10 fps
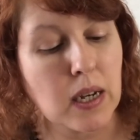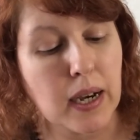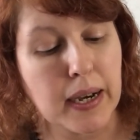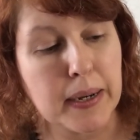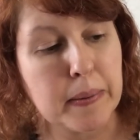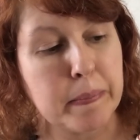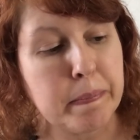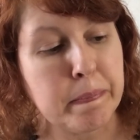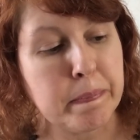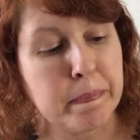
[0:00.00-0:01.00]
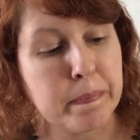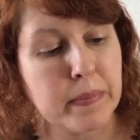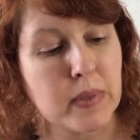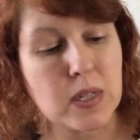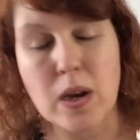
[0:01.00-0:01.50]

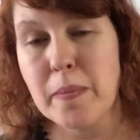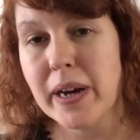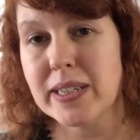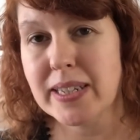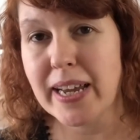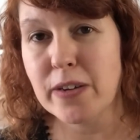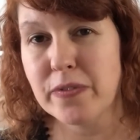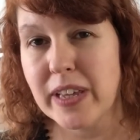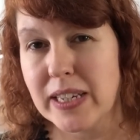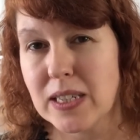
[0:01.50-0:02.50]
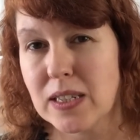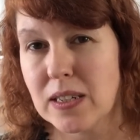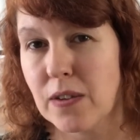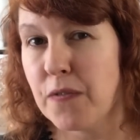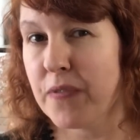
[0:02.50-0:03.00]
So I might save this
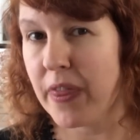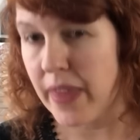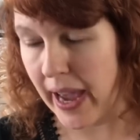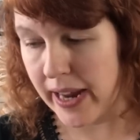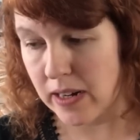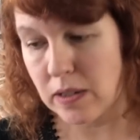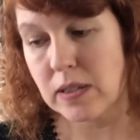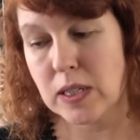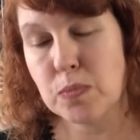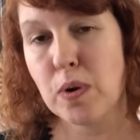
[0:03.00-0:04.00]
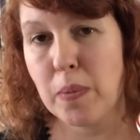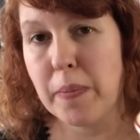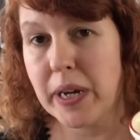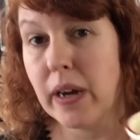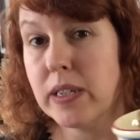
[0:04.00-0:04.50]
for then, because it's
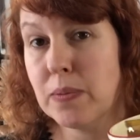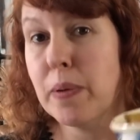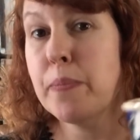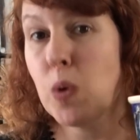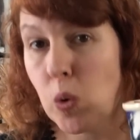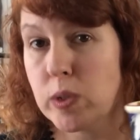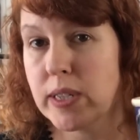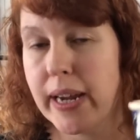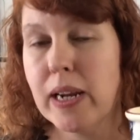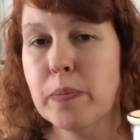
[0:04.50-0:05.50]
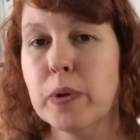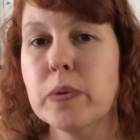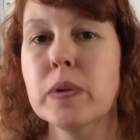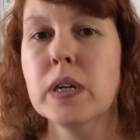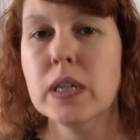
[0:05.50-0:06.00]
probably going to be more
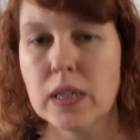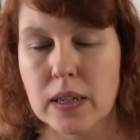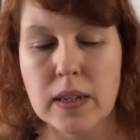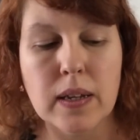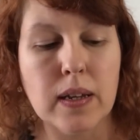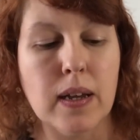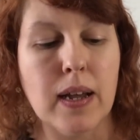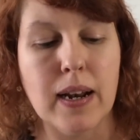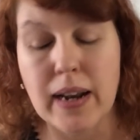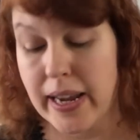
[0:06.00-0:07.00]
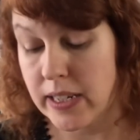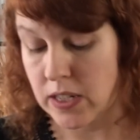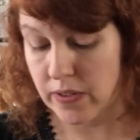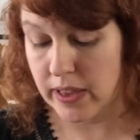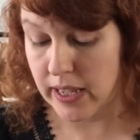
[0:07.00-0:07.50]
saleable
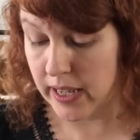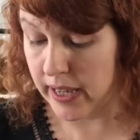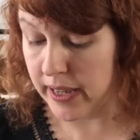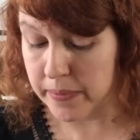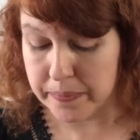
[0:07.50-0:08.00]
later in the year.